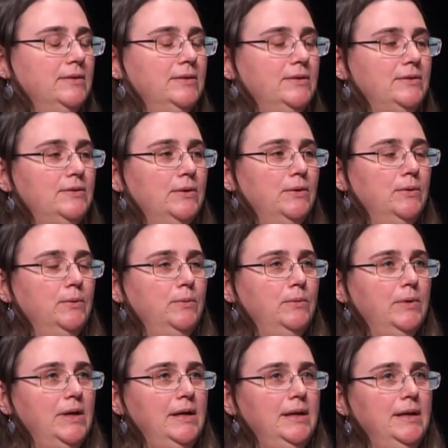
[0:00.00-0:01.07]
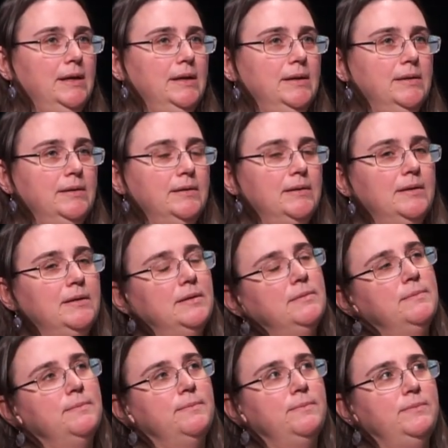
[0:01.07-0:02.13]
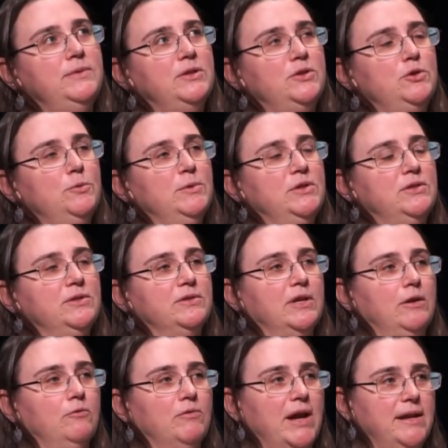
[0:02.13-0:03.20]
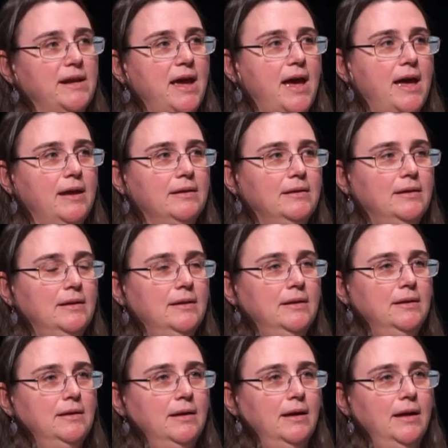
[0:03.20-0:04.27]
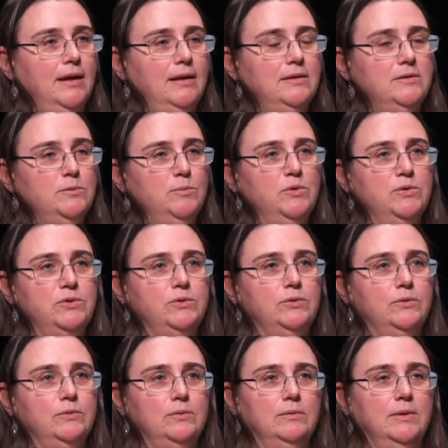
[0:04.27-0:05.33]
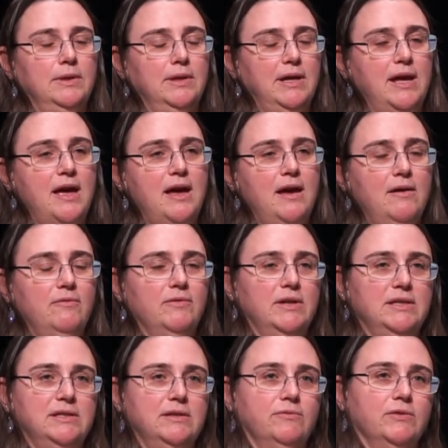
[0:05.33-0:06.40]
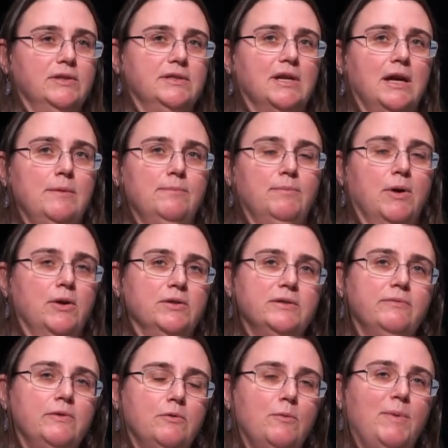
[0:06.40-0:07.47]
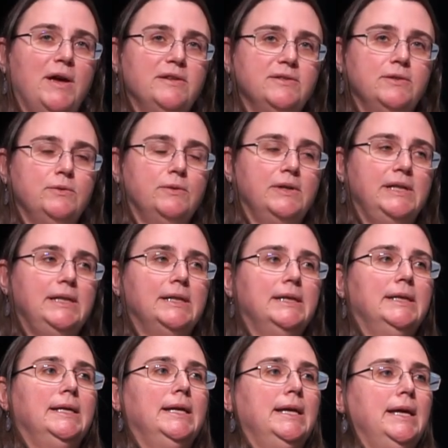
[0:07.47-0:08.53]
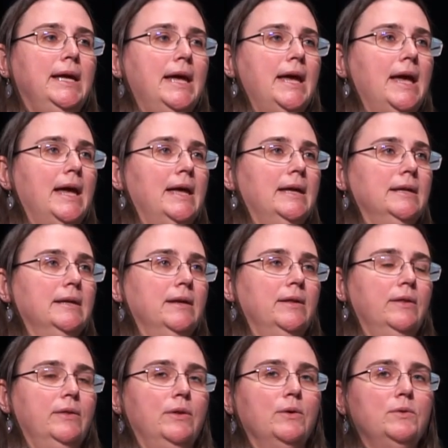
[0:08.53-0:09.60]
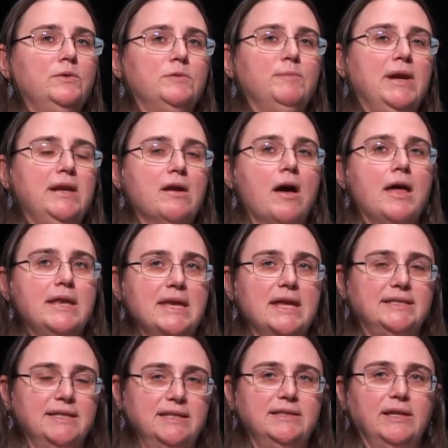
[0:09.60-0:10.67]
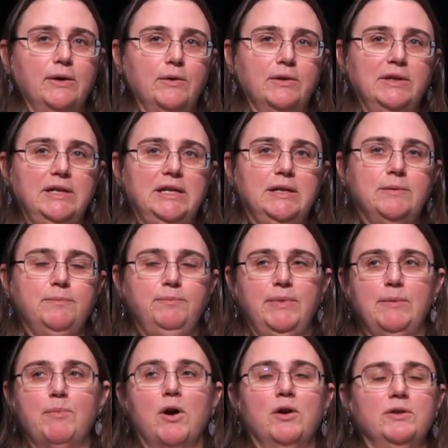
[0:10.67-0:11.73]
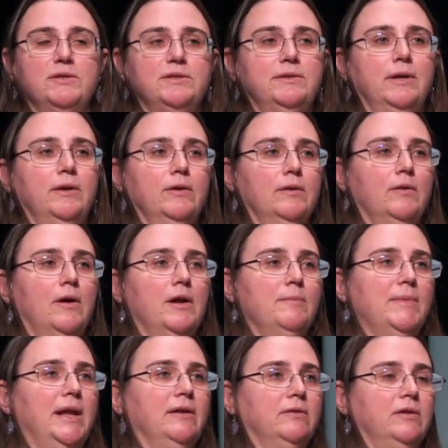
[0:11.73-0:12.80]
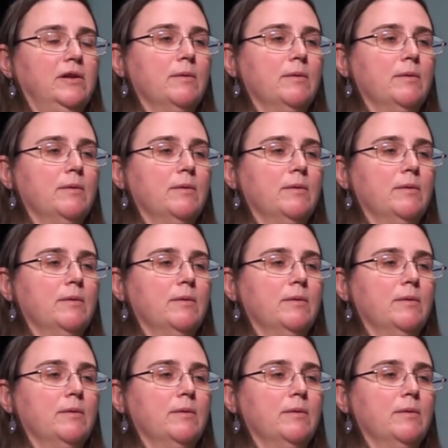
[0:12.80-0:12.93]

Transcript: So in distributions like Red Hat and Ubuntu, they have like different type parts of the repository. And those may not necessarily be parts that are automatically